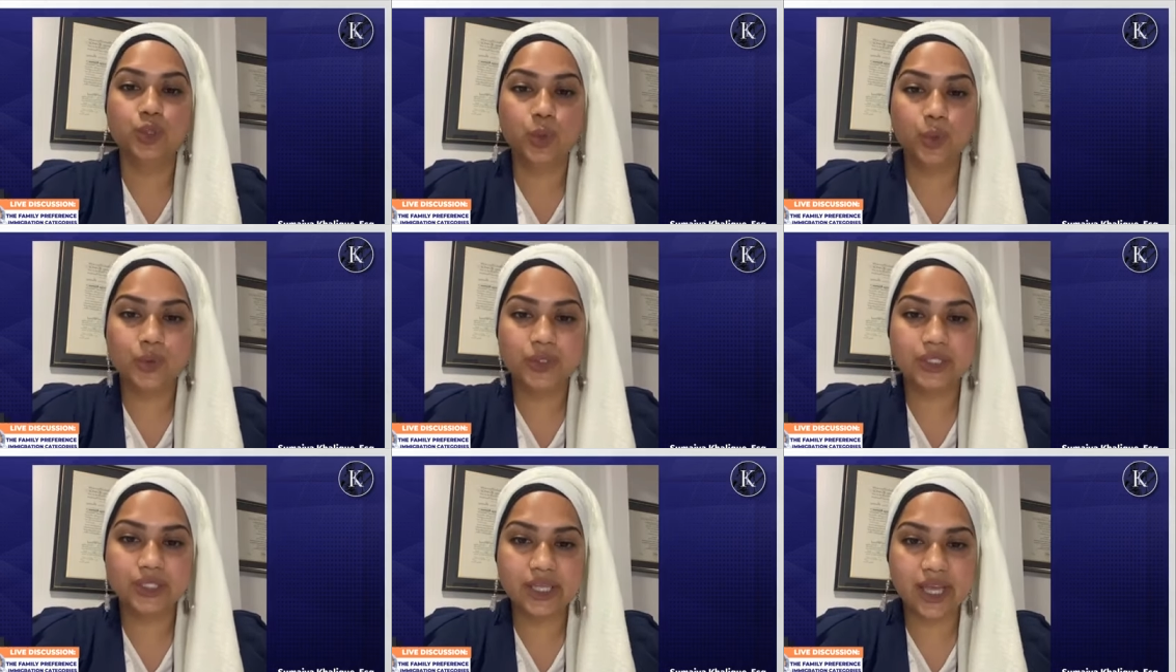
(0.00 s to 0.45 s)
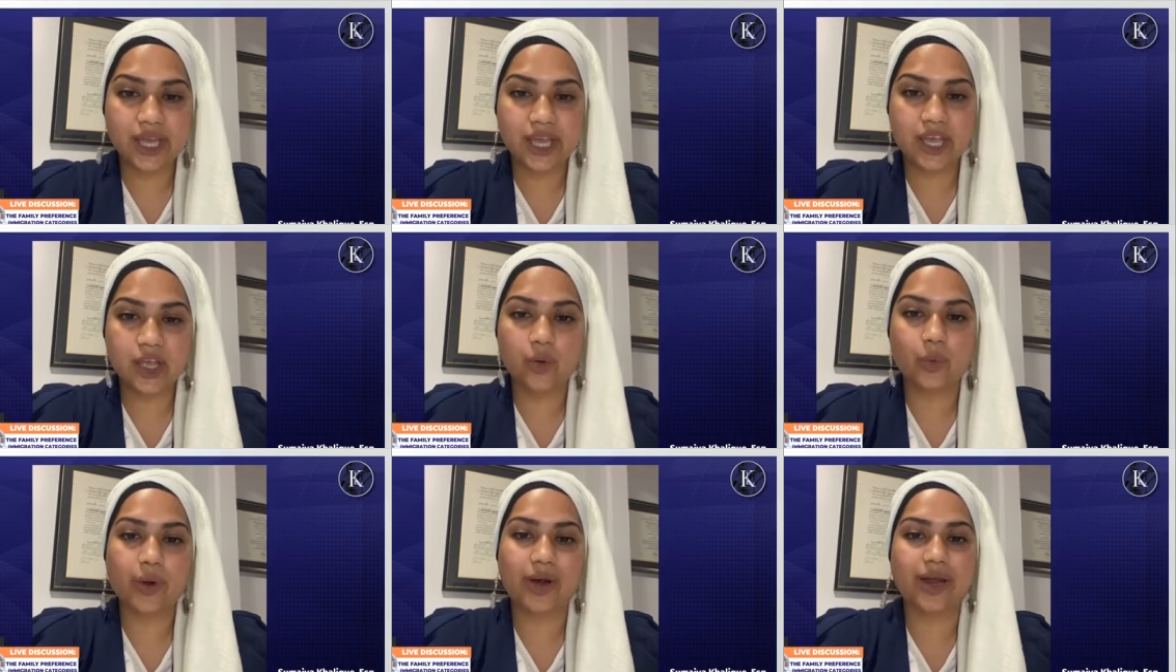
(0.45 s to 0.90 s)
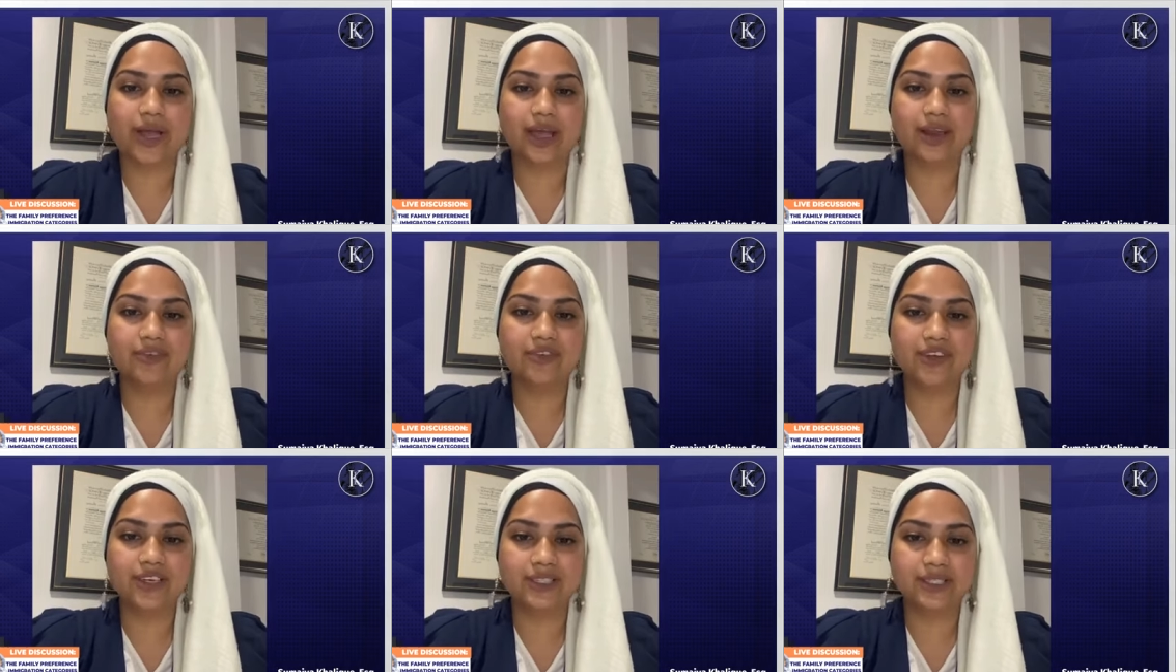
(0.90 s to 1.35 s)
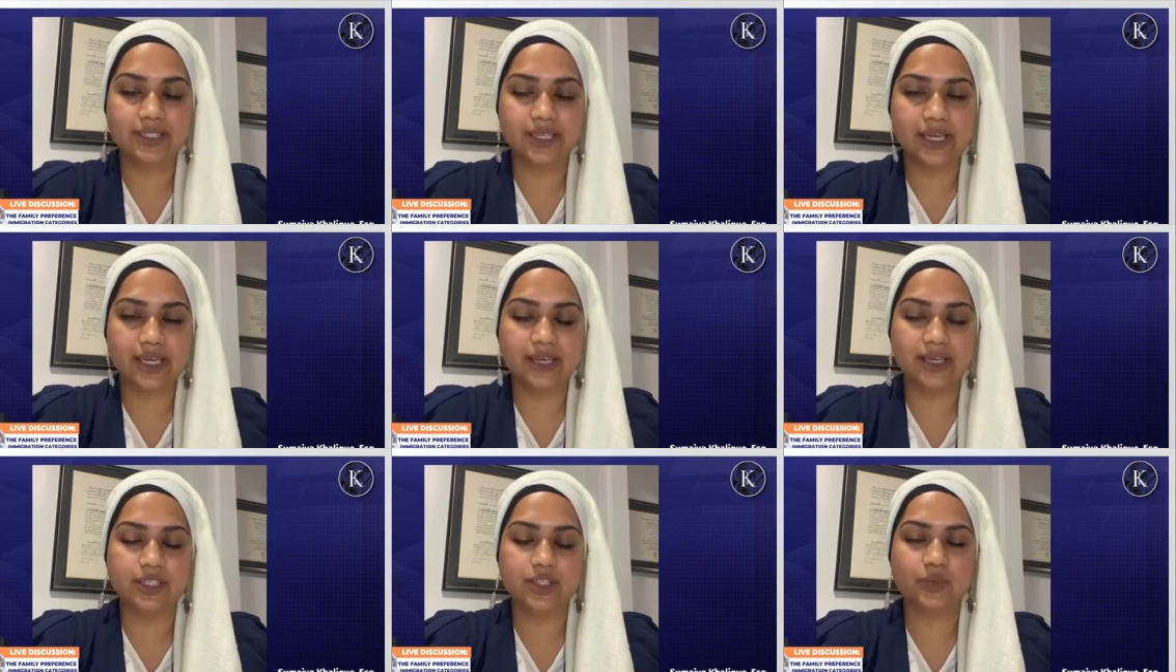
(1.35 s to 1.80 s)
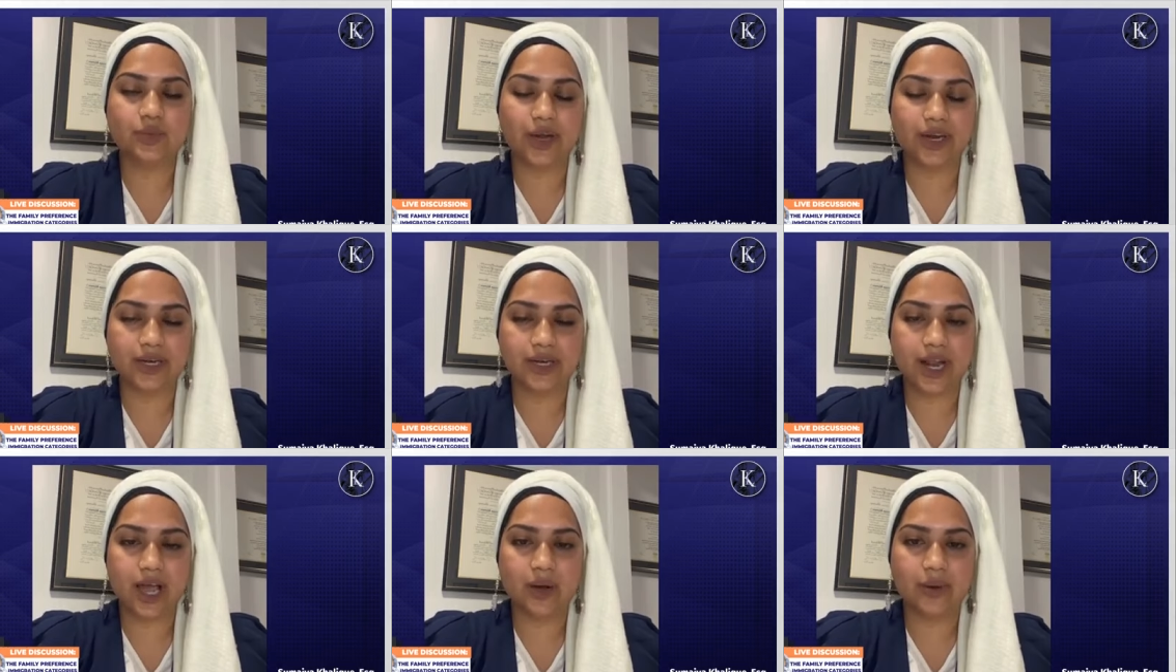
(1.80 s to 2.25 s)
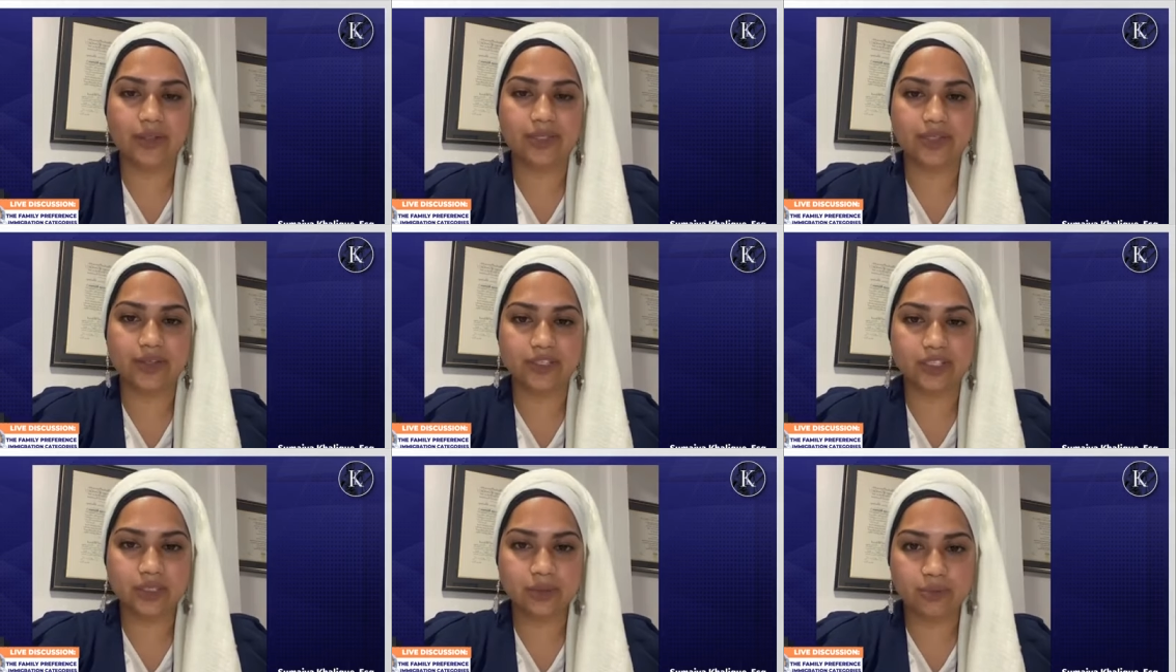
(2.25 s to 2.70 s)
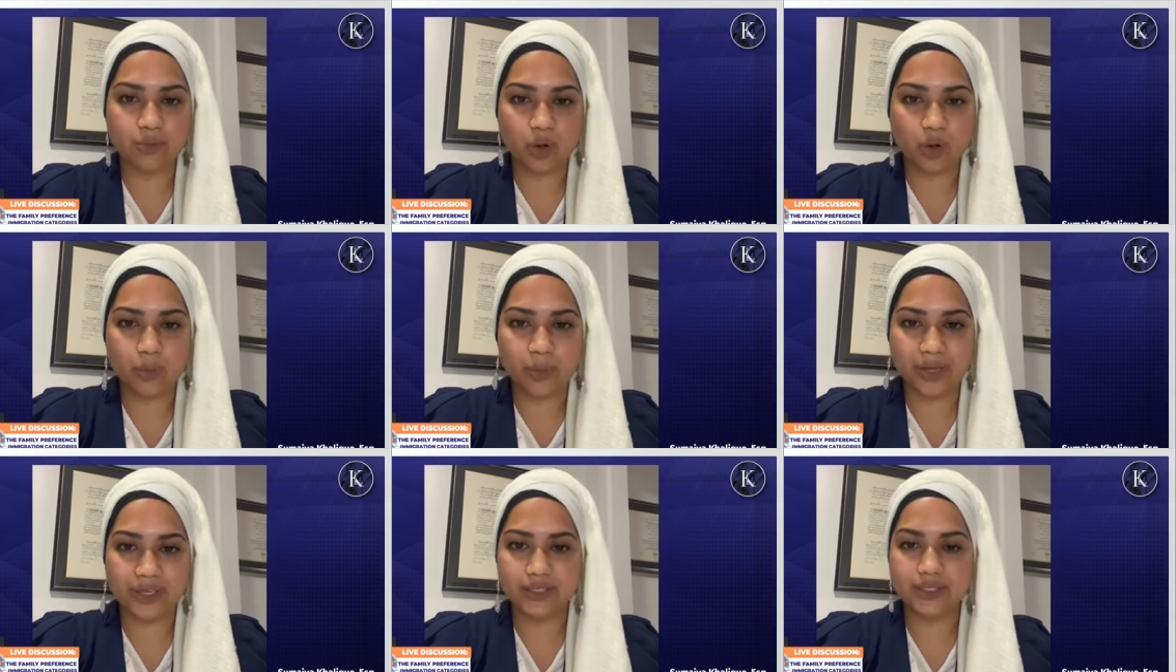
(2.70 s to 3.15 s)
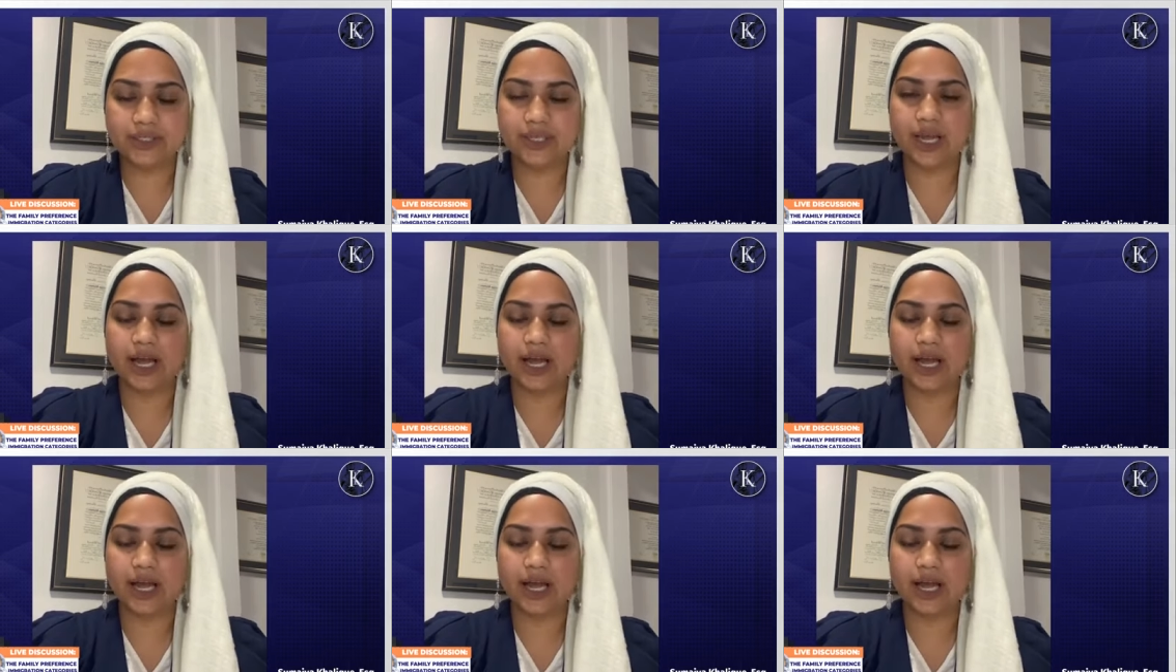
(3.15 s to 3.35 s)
to see where NVC is right now at this moment,